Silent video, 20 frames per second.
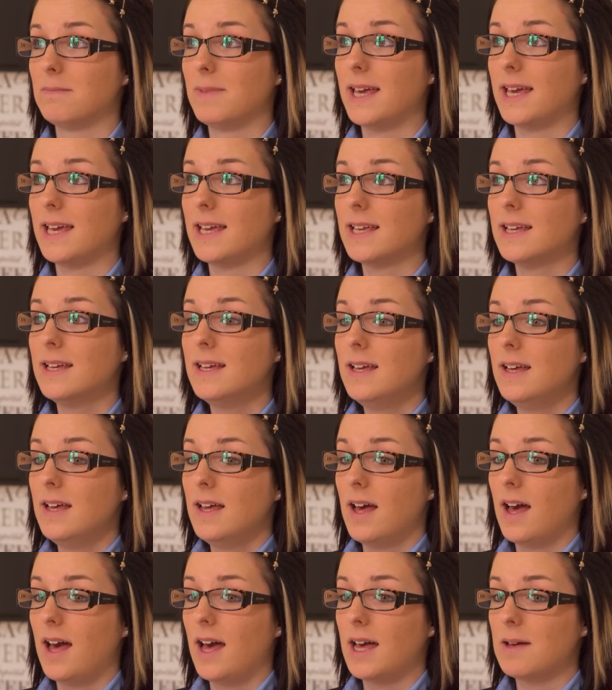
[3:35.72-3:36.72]
for me.
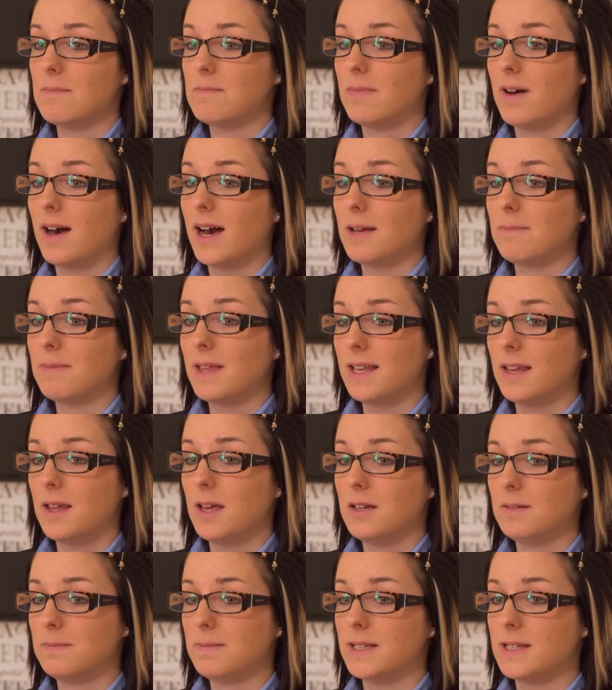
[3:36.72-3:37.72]
I'm then
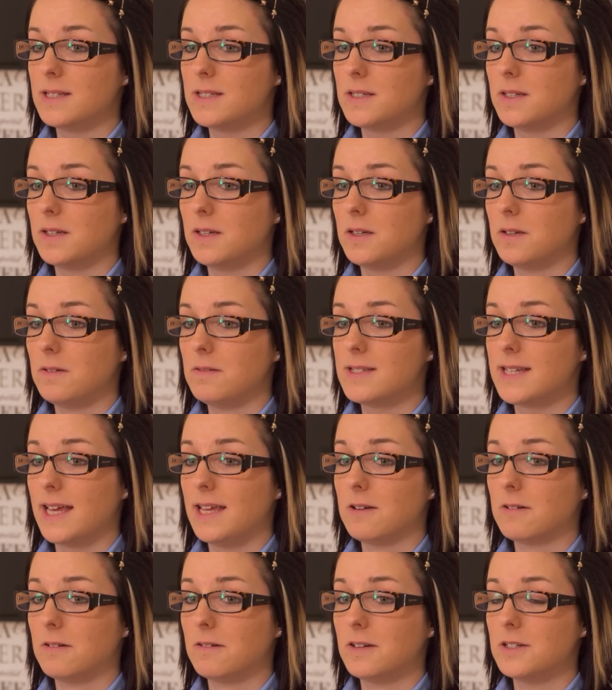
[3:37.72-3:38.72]
hoping to
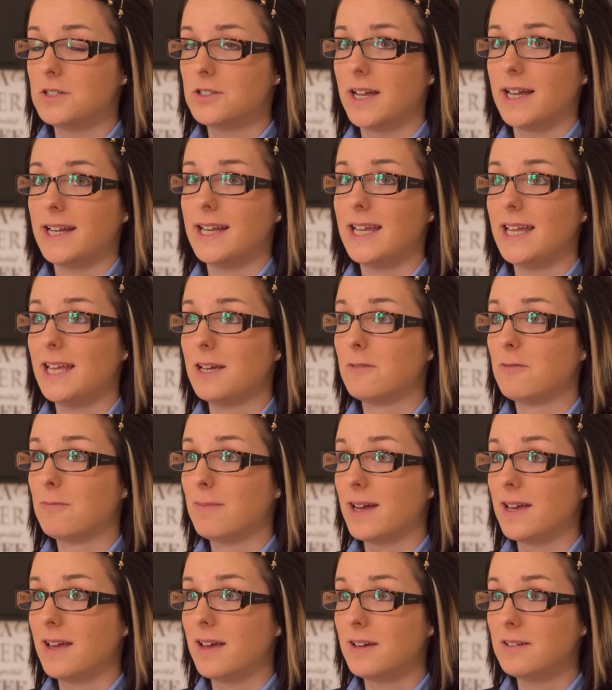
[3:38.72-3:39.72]
take on a trainee of
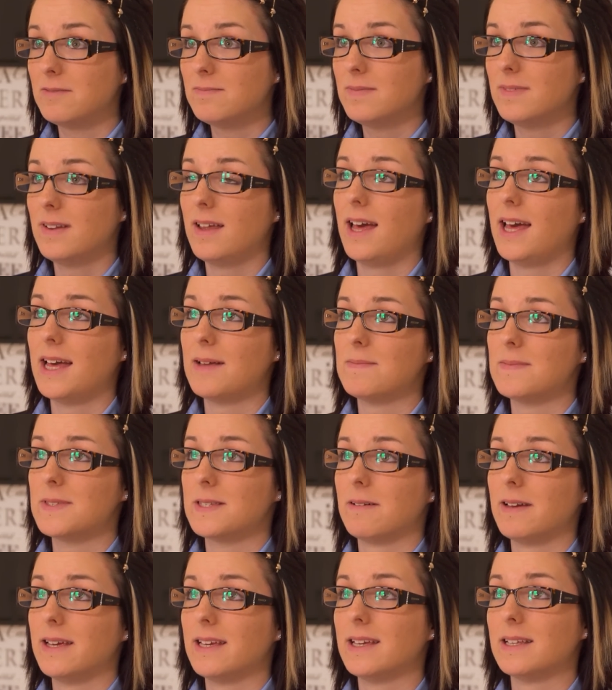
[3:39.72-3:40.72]
my own,
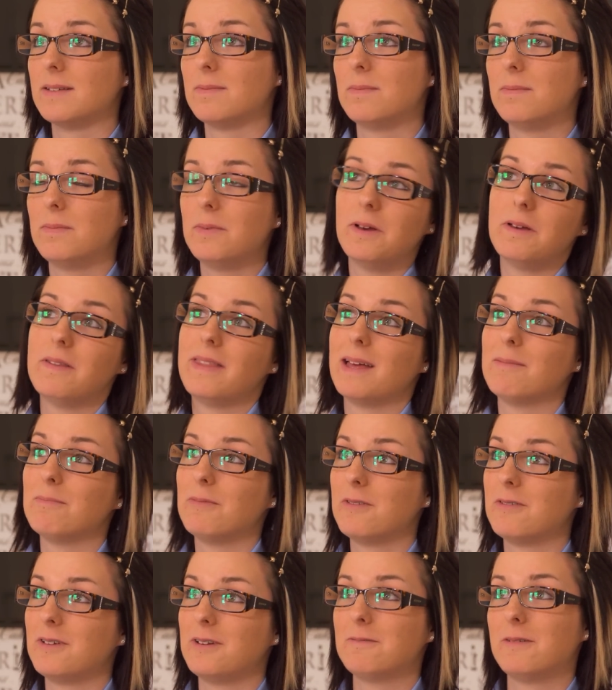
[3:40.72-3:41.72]
so I can put
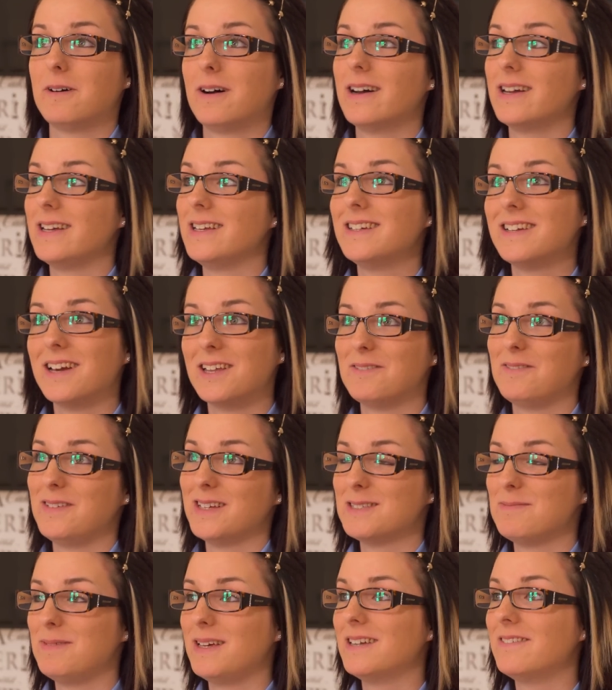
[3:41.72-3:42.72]
them through what I kind of
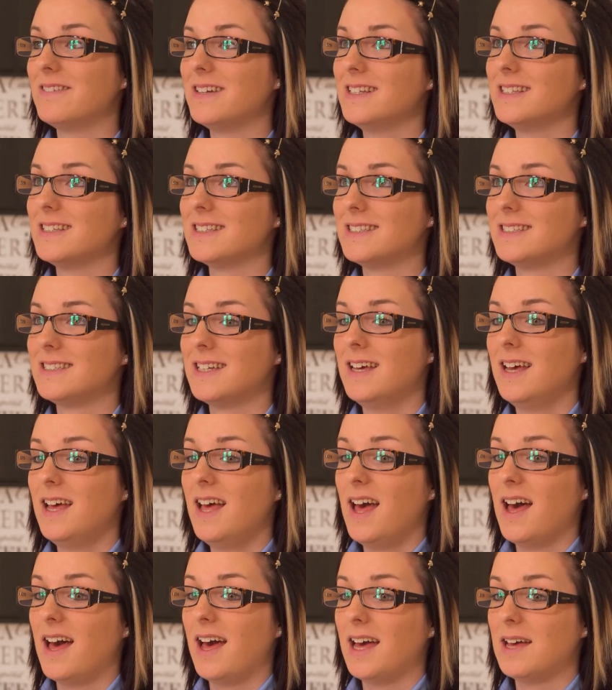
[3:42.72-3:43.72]
experienced.
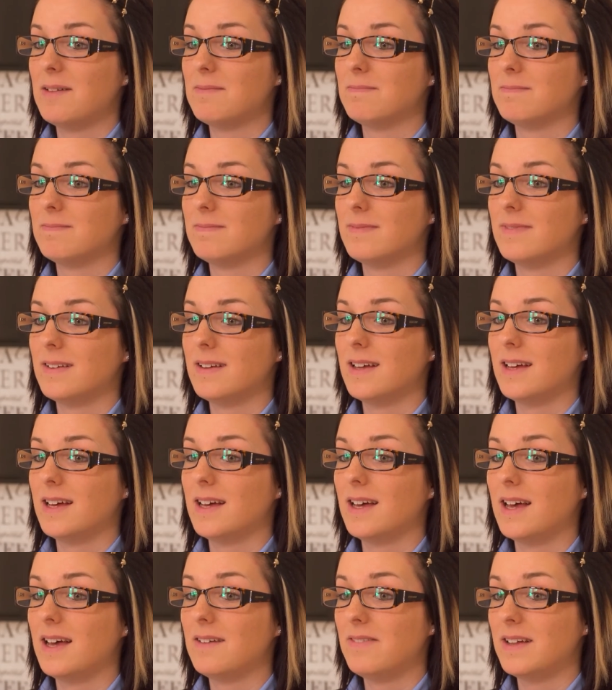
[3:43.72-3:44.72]

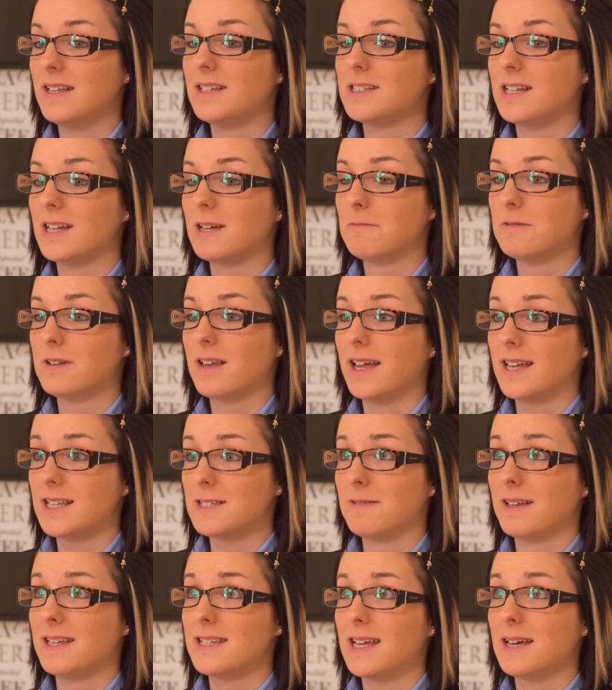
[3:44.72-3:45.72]
Eventually I would
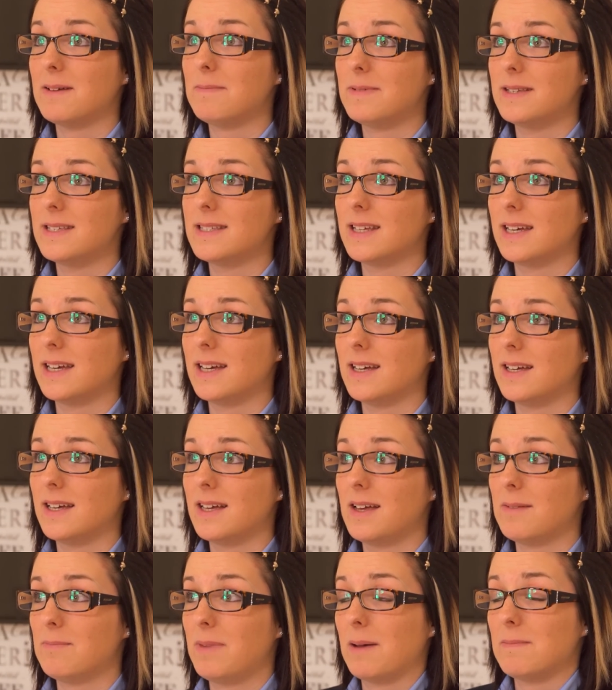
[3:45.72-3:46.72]
like to end up as
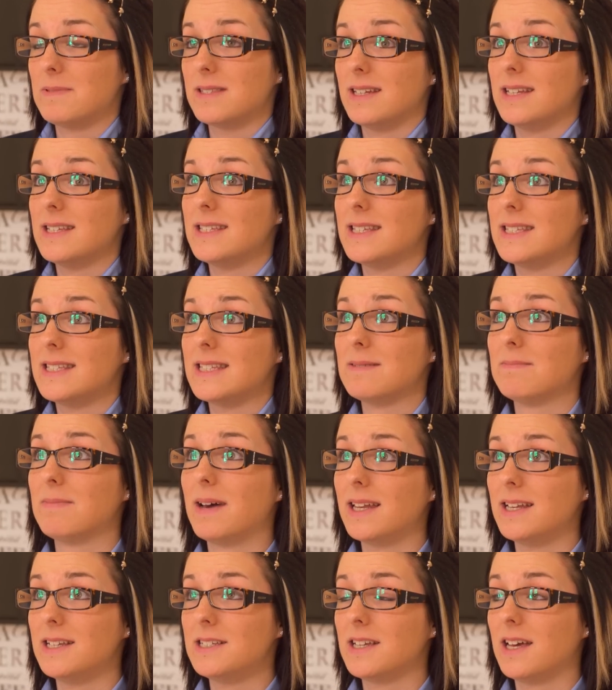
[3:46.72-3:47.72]
perhaps an assistant
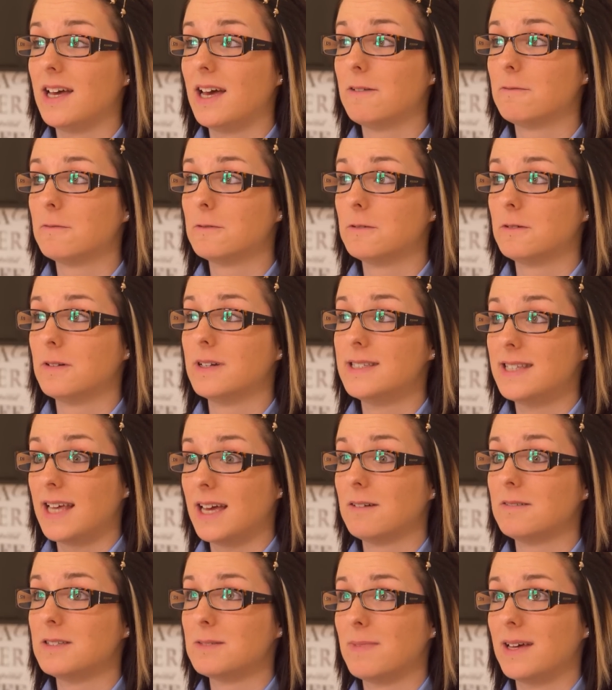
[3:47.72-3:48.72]
manager or a
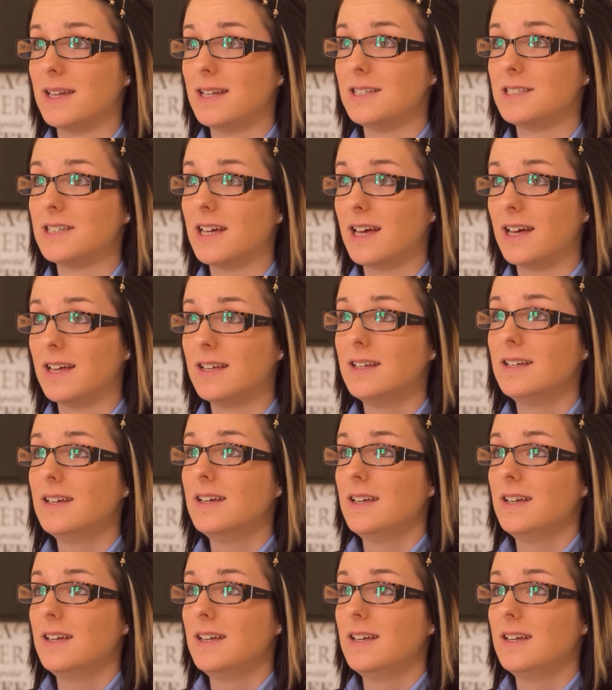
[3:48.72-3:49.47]
sales manager,